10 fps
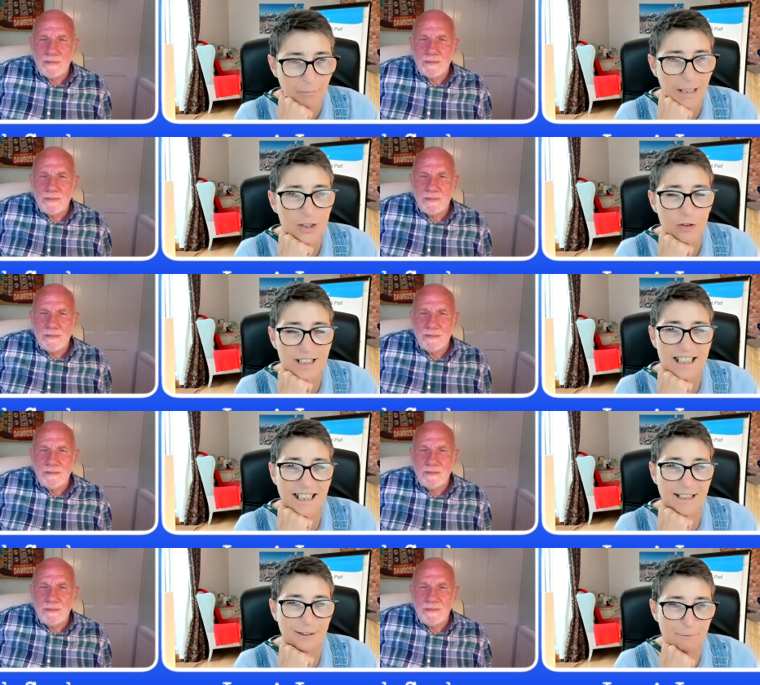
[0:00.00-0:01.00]

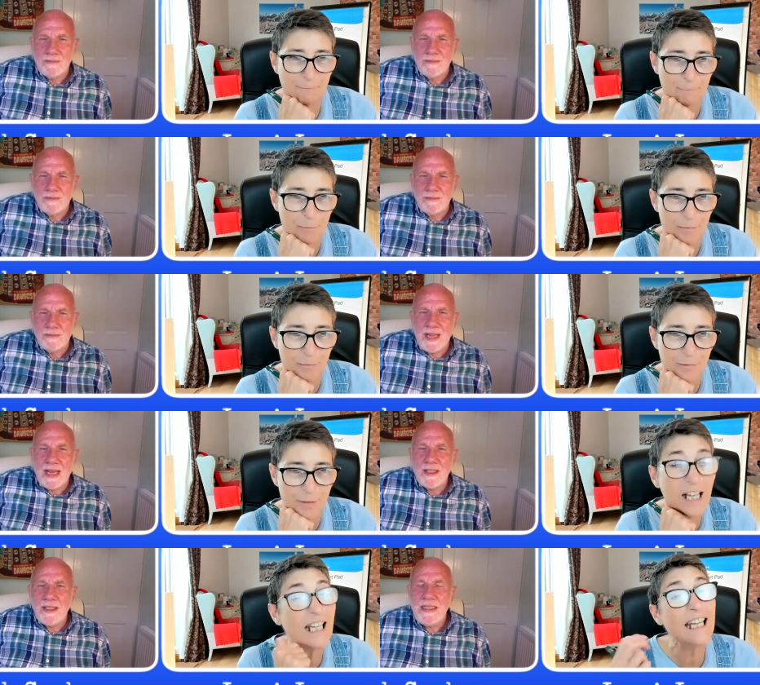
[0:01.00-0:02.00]
Speaker 1: Interesting.
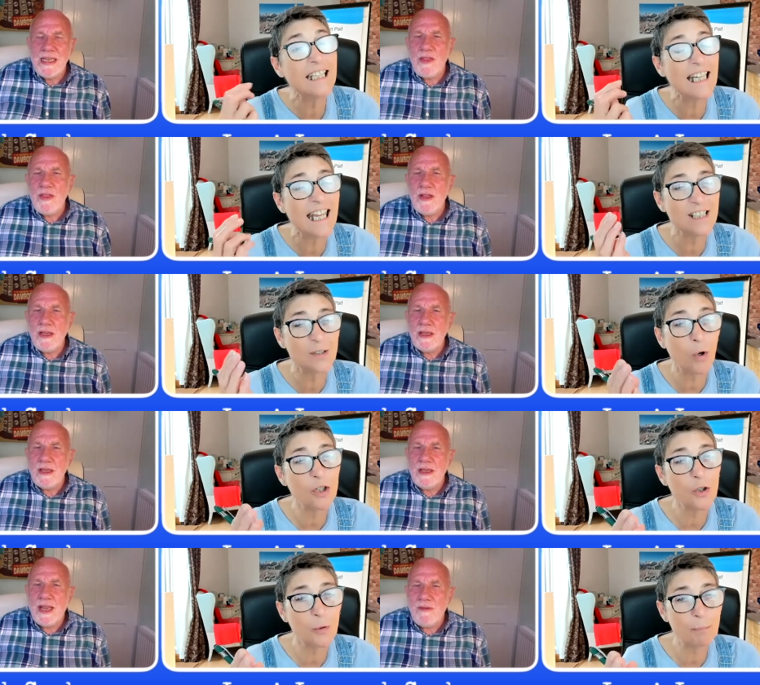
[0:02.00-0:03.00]
At Again, it's
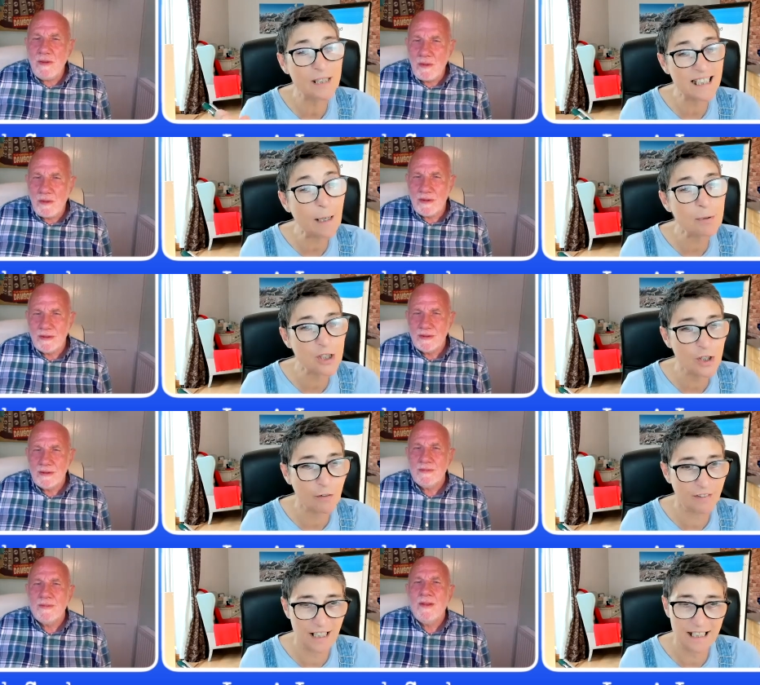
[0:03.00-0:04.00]
what your
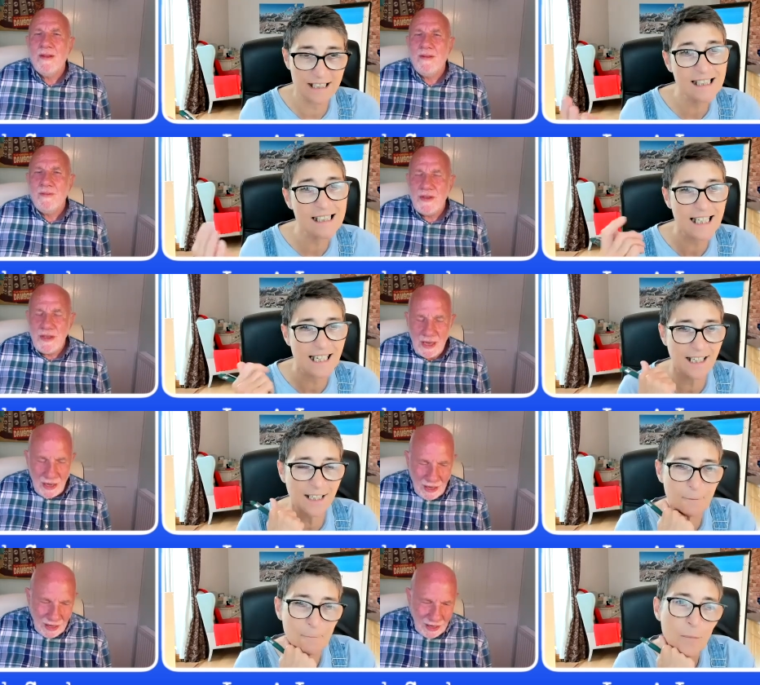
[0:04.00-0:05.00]
perception of it is, isn't it?
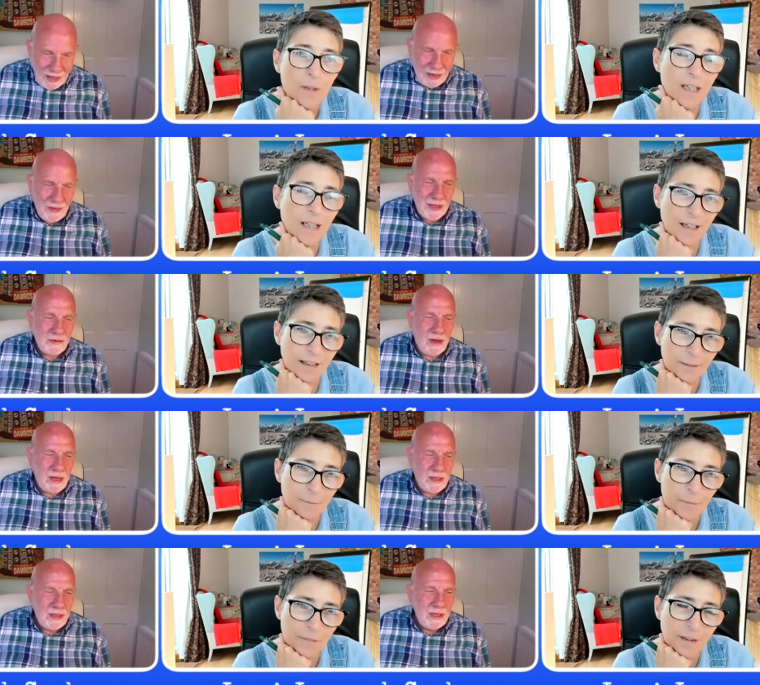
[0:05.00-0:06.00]
Speaker 2: Yeah, yeah. Right.
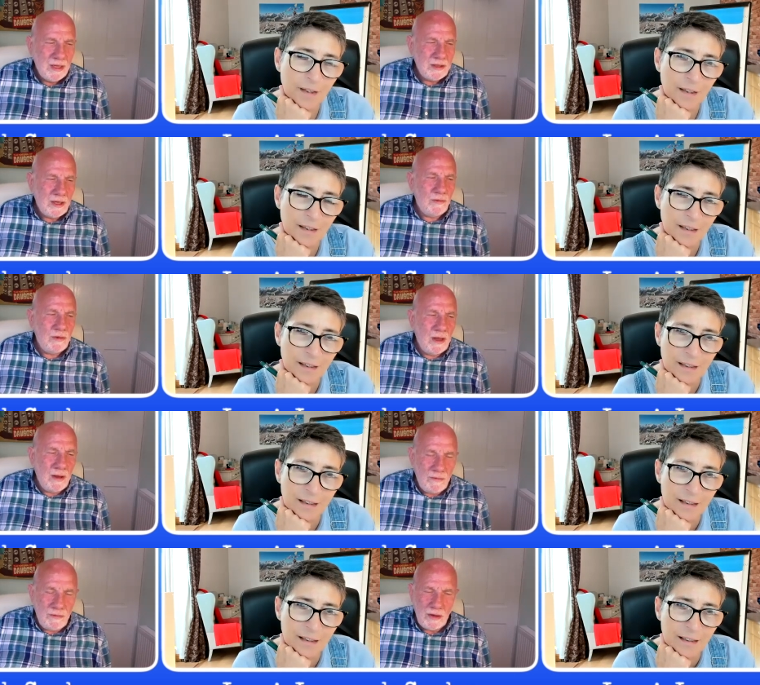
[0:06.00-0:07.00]
So if
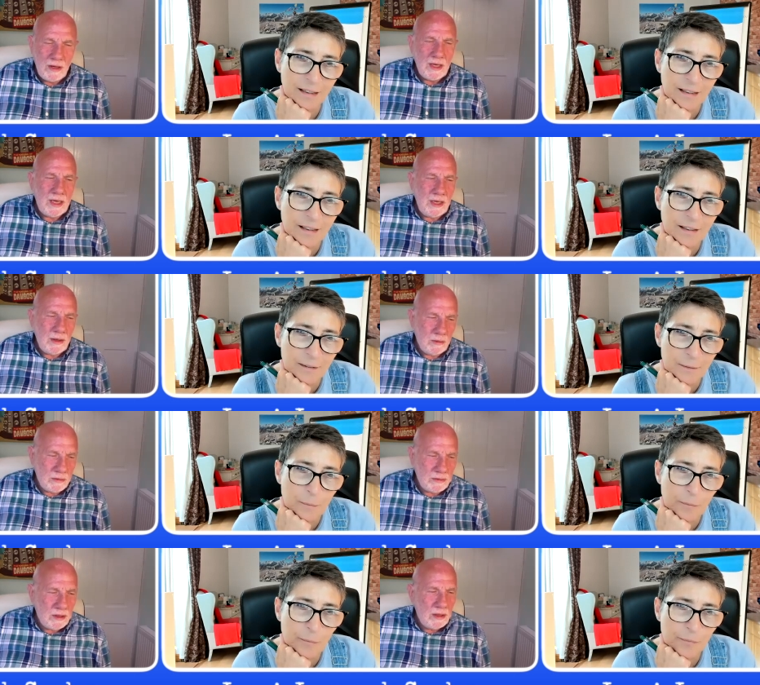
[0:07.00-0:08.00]
love
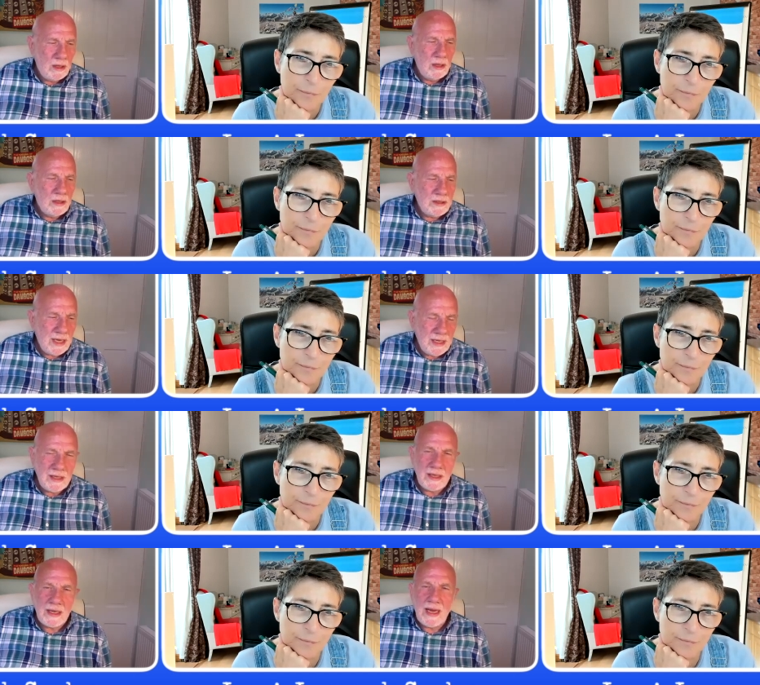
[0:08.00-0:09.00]
equals
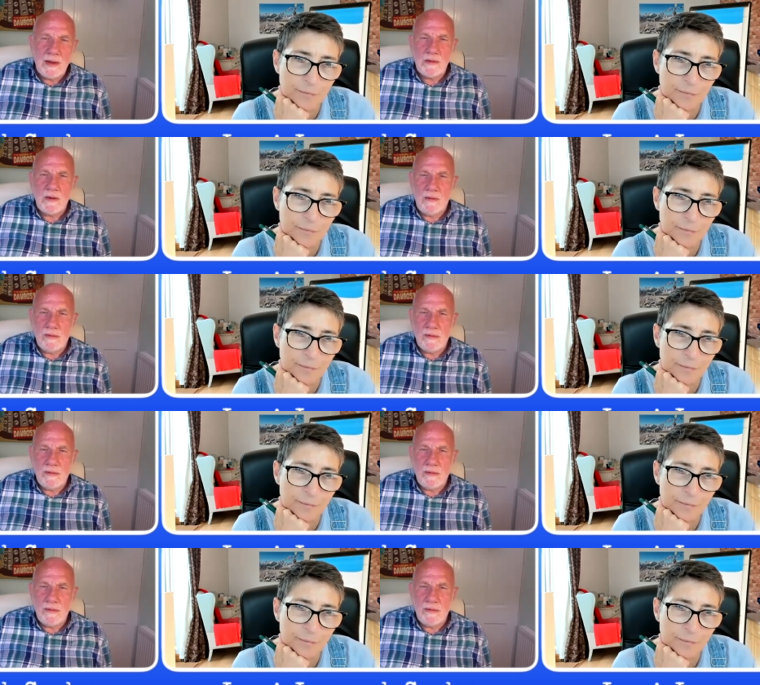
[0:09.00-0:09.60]
taking account of,